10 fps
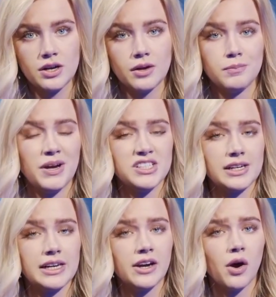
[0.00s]

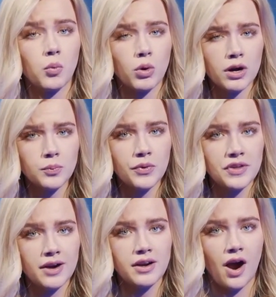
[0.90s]
Basically, a world
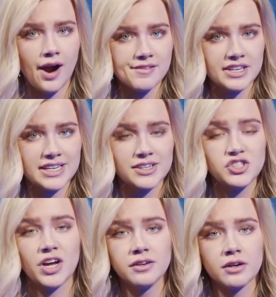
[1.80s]
without hierarchy,
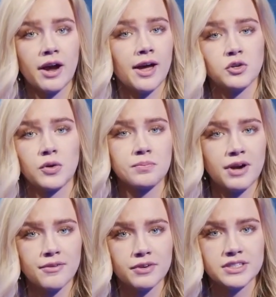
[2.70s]
gender, and or
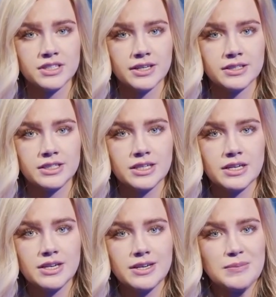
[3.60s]
preferences.
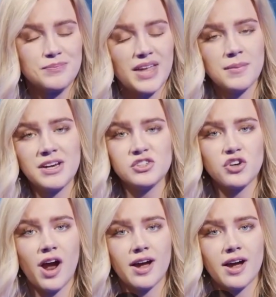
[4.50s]
I mean, try it.